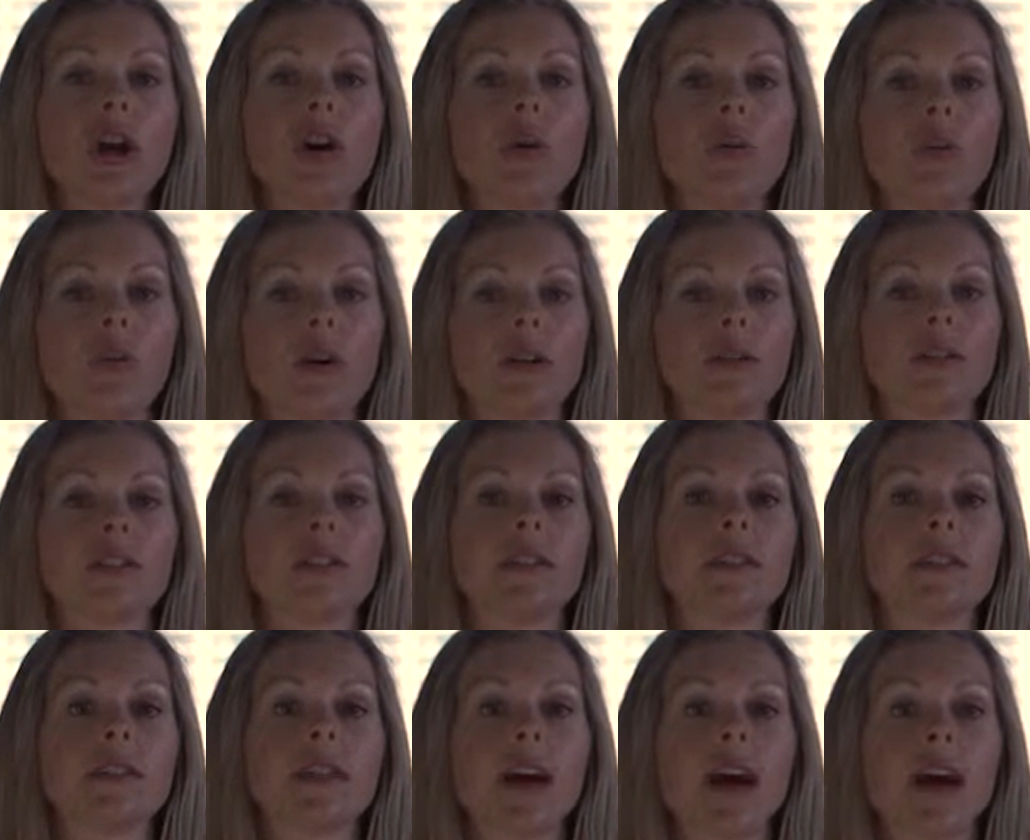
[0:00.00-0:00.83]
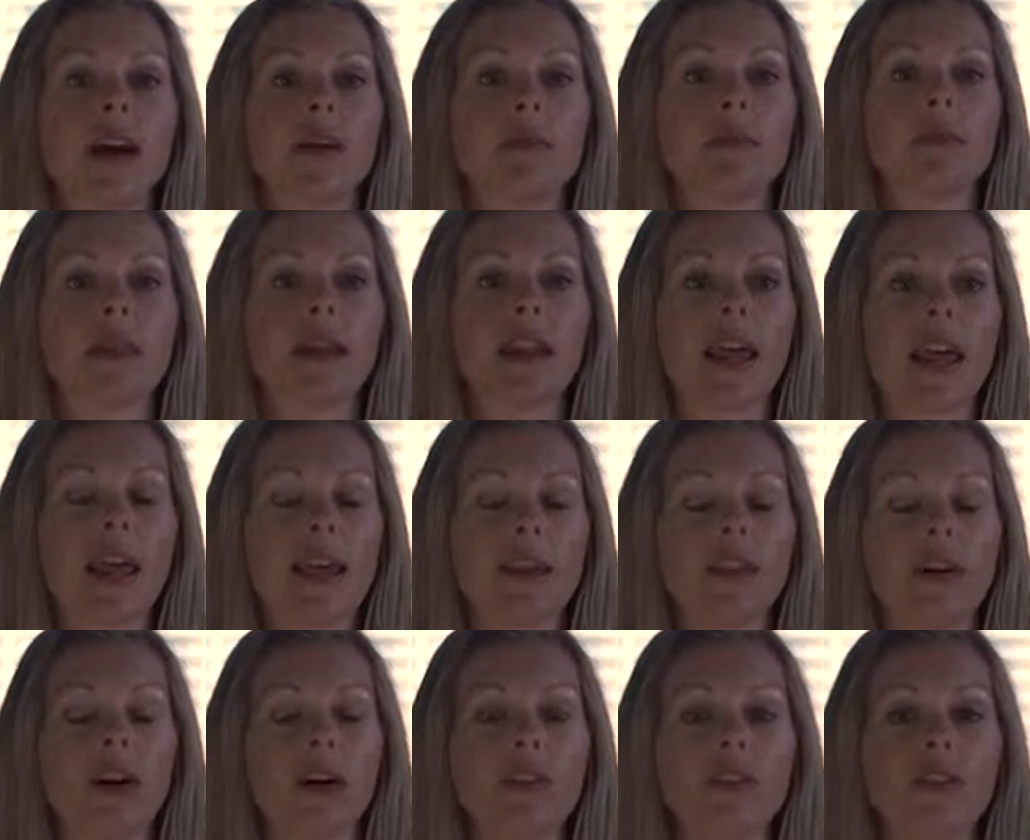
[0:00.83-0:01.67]
was the time that
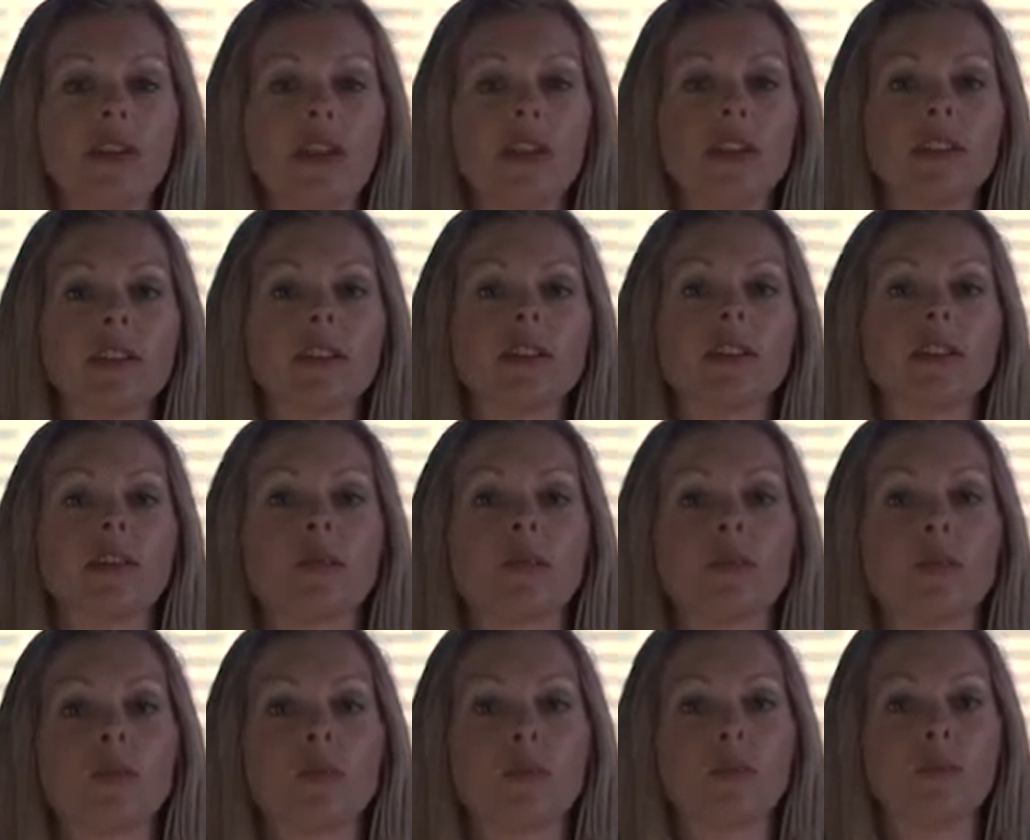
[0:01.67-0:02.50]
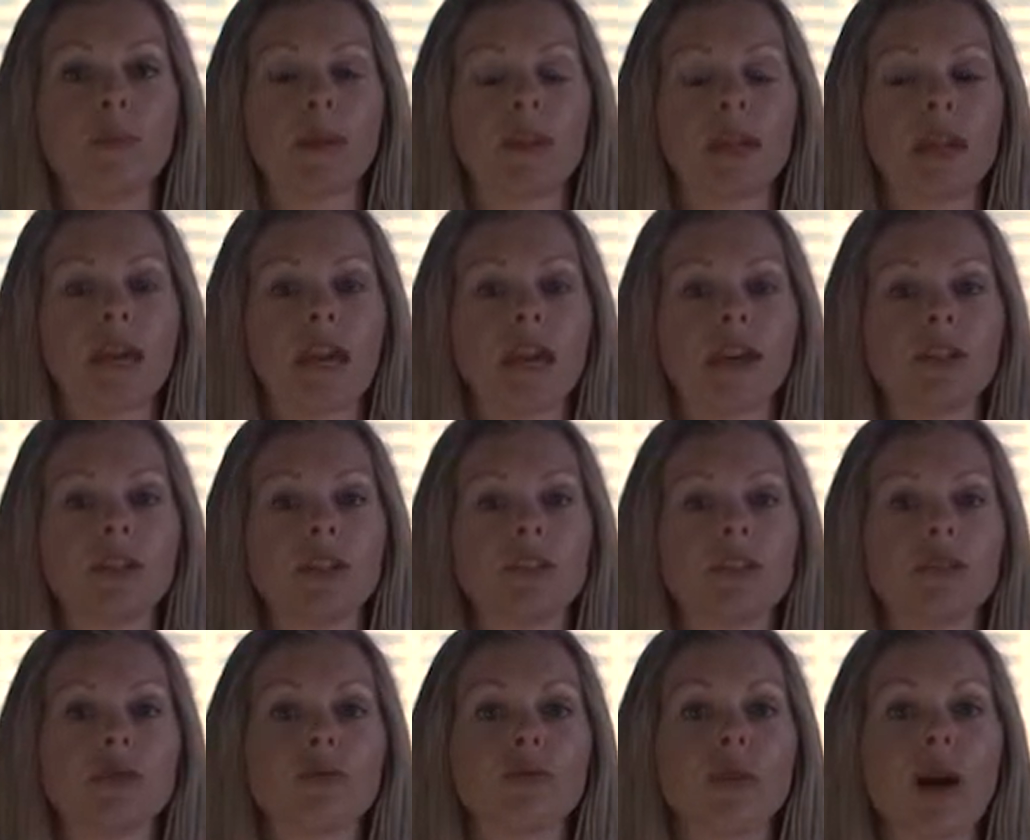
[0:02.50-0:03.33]
Adolf Hitler began
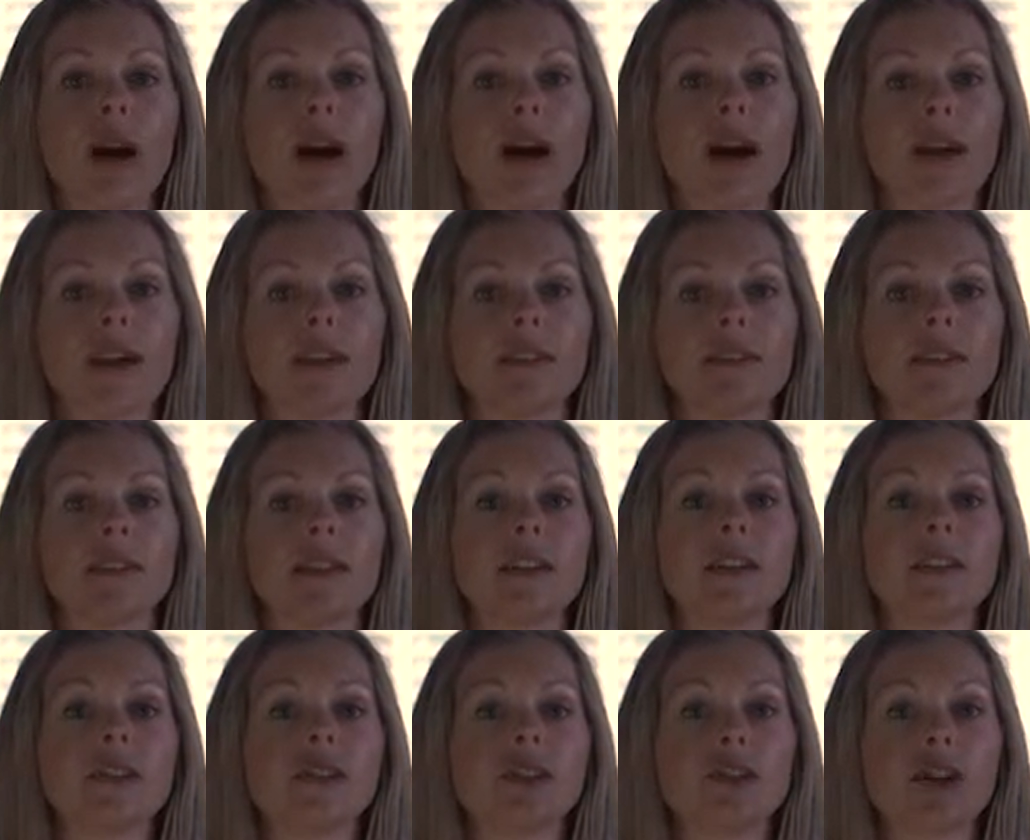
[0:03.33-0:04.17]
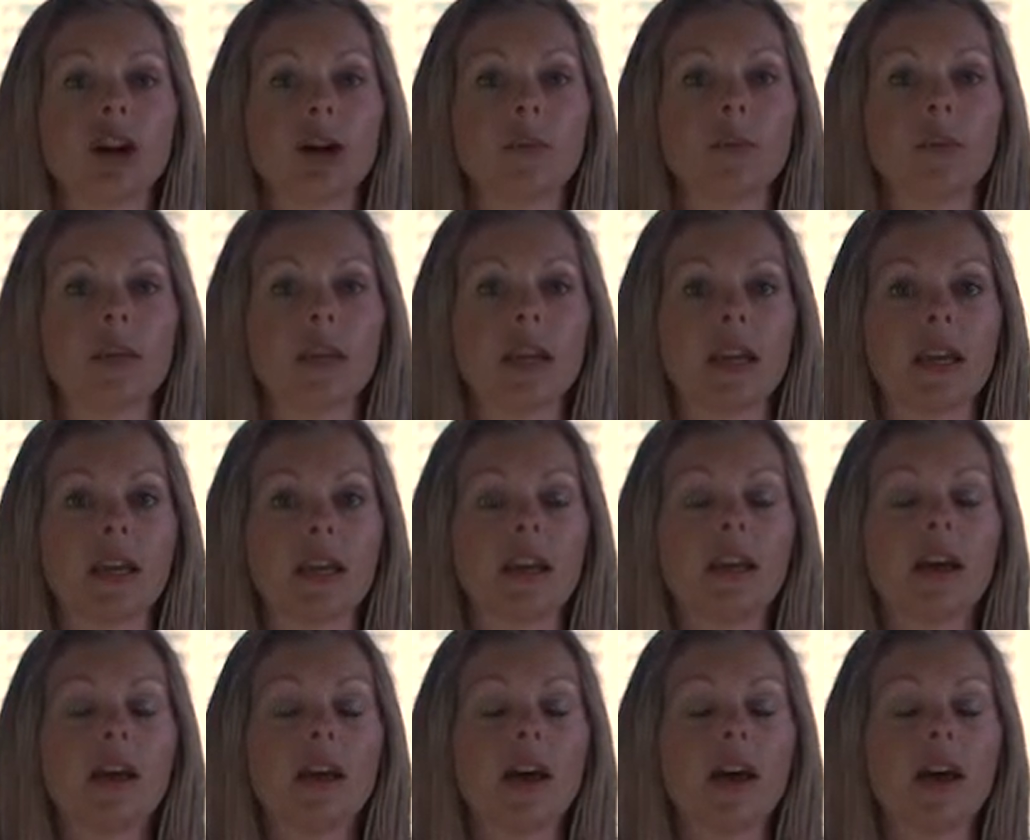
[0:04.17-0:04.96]
to rise in Germany